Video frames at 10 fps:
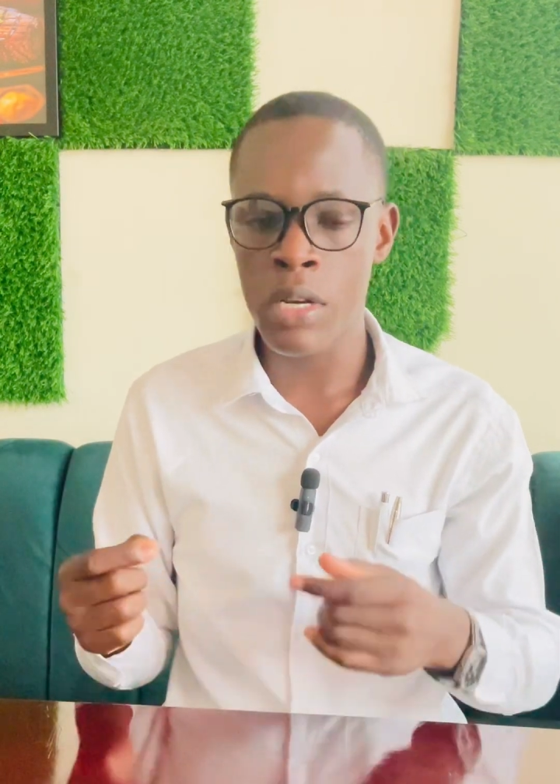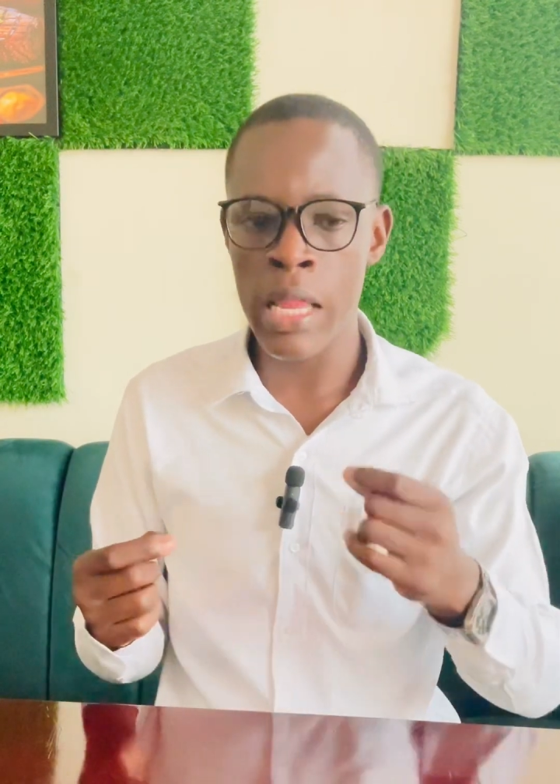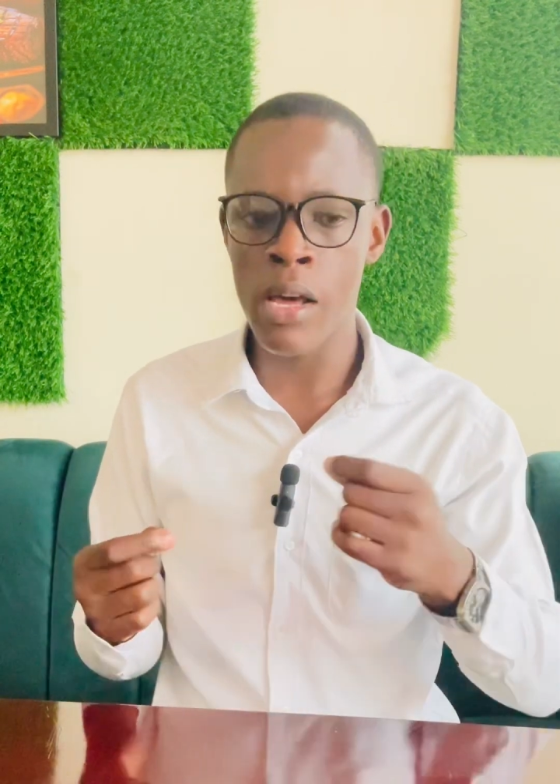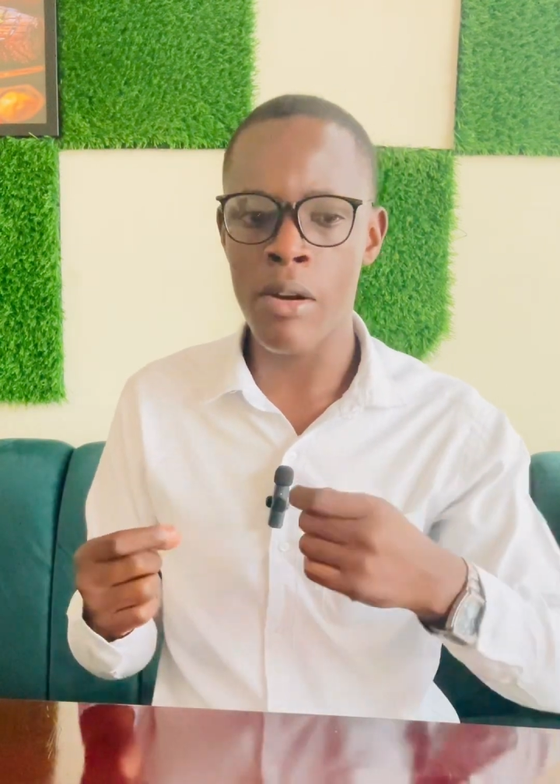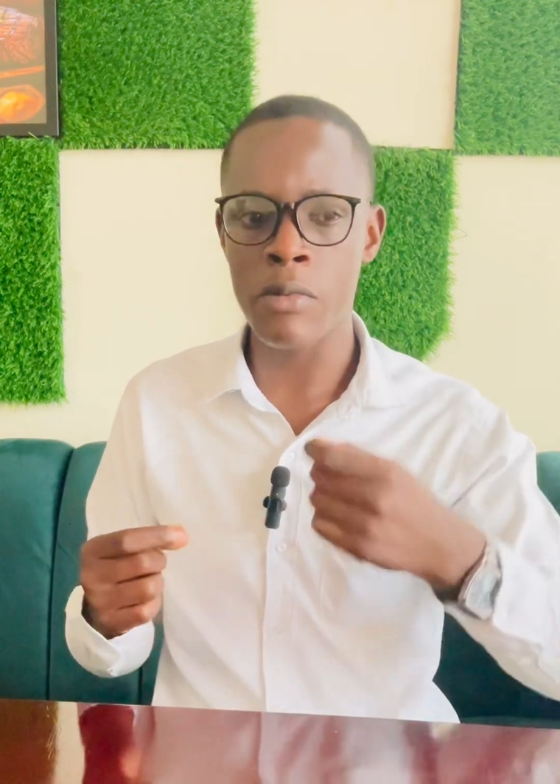the
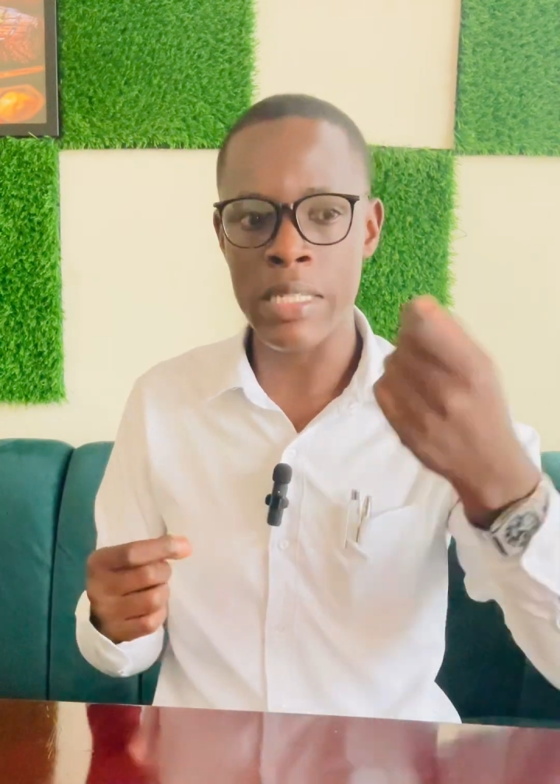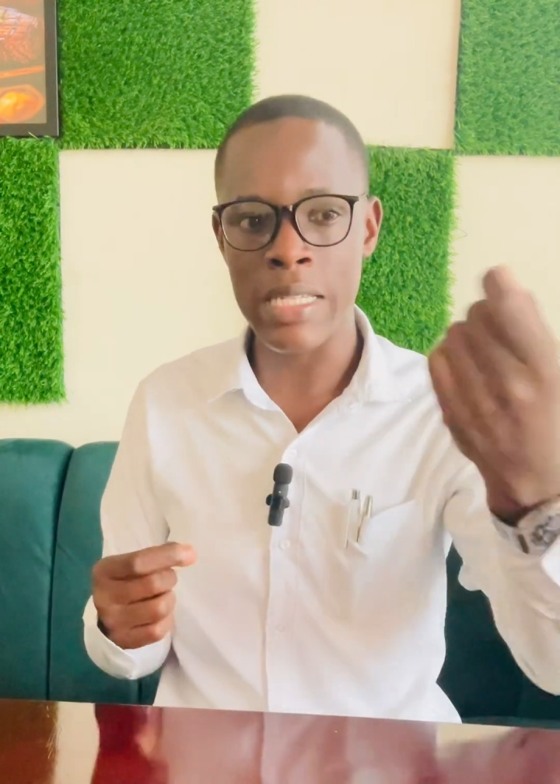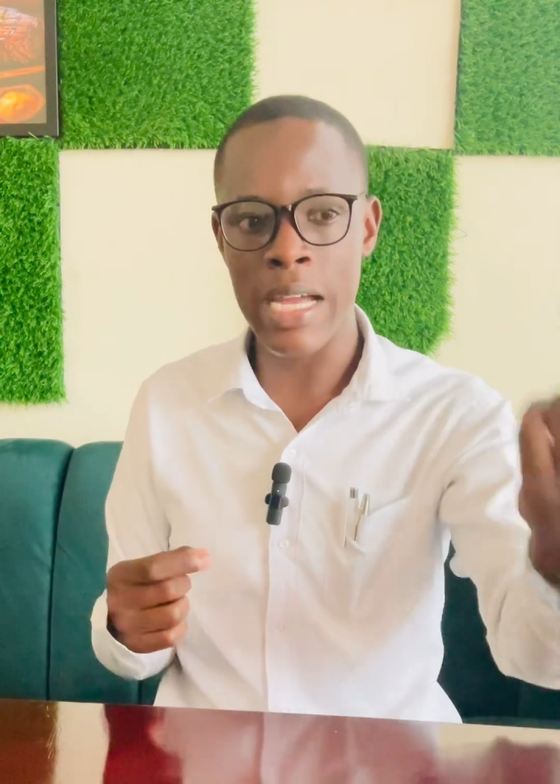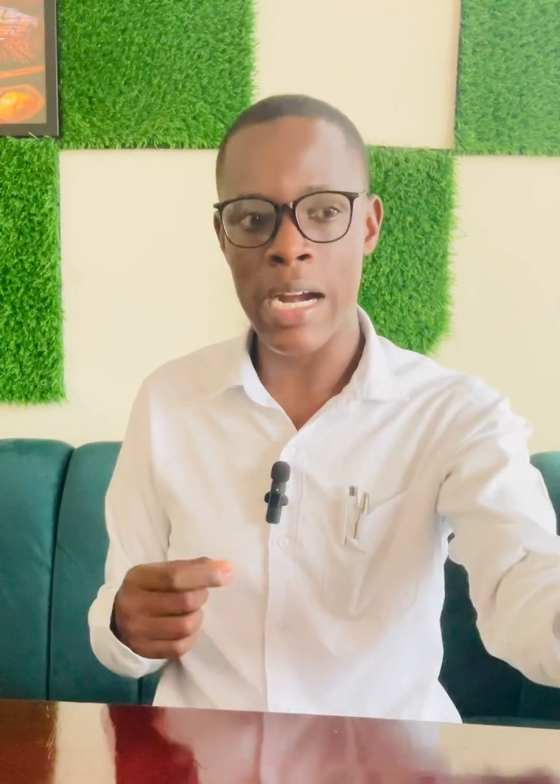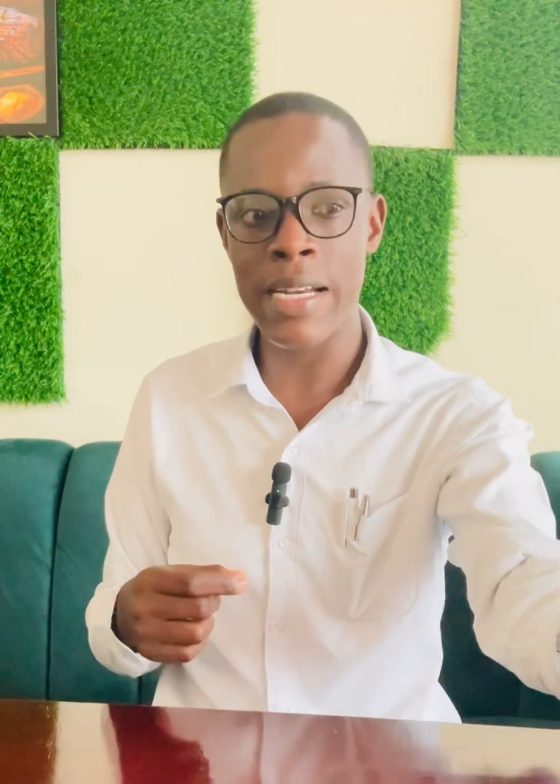other one was
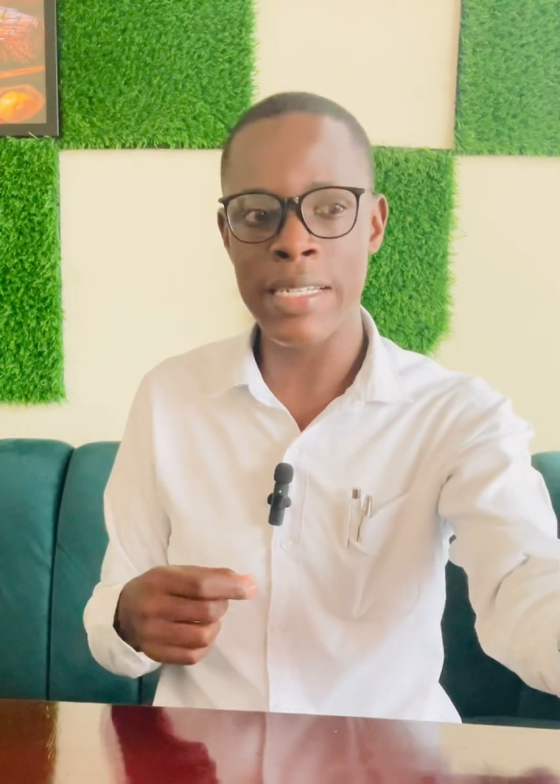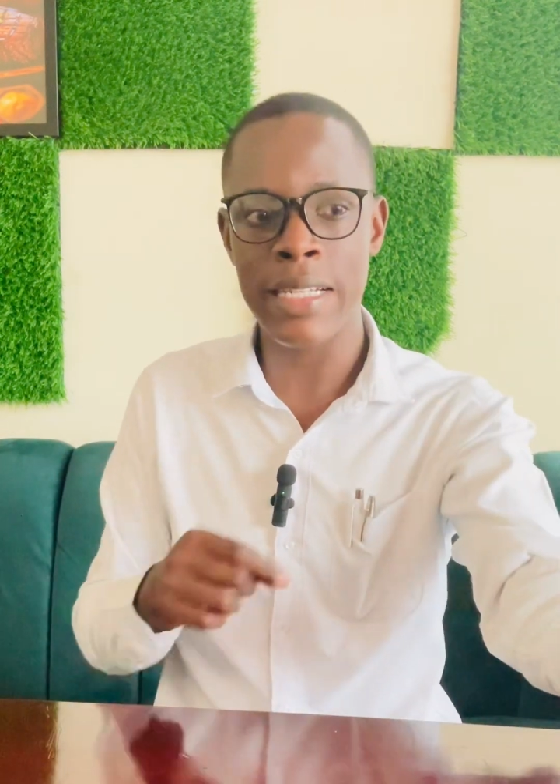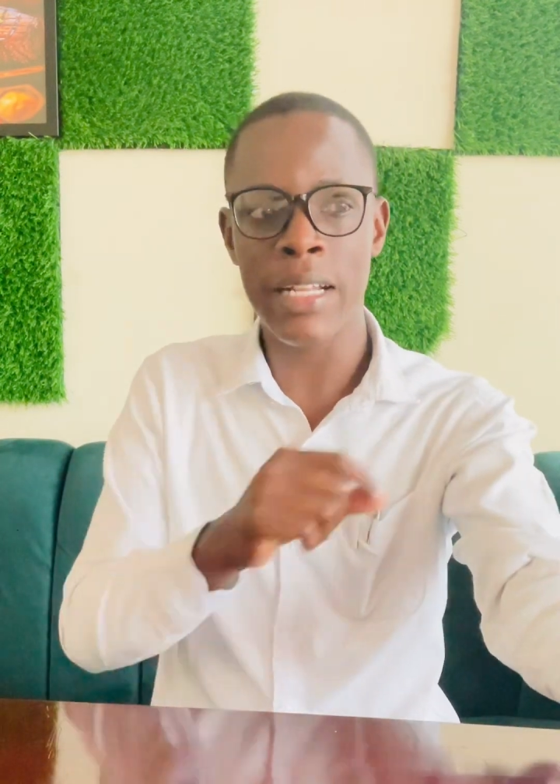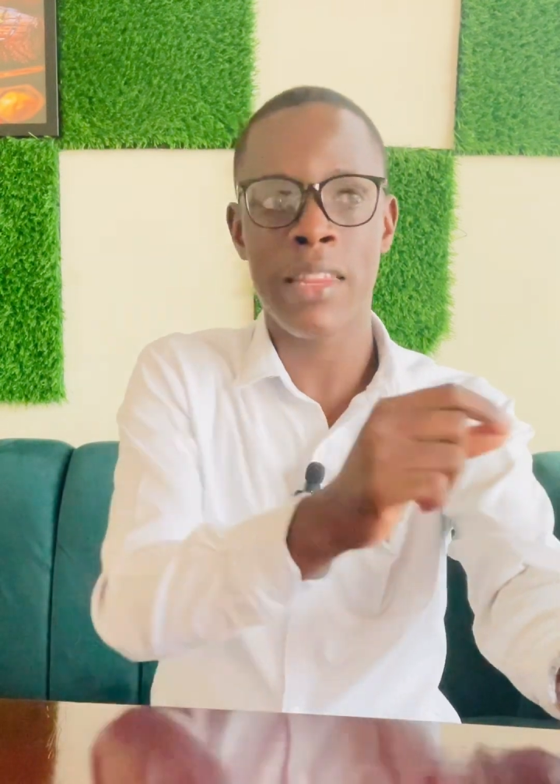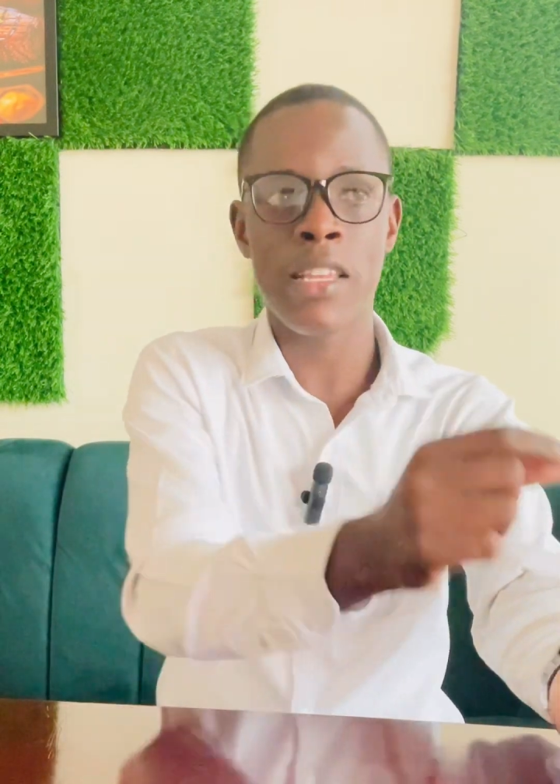guaranteeing,